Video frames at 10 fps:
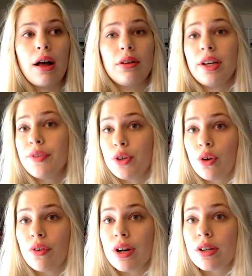
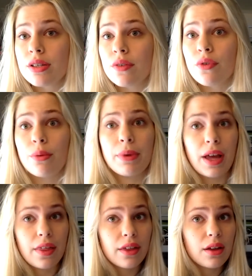leftovers from
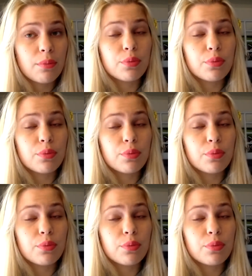another